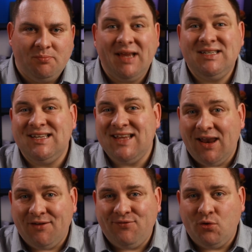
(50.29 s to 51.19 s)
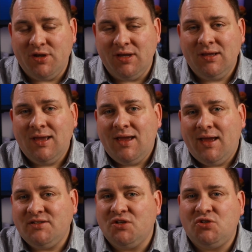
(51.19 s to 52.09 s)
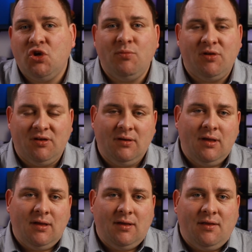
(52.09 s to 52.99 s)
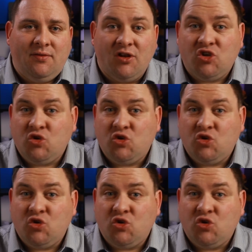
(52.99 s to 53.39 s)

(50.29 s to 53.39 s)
based in California, has determined that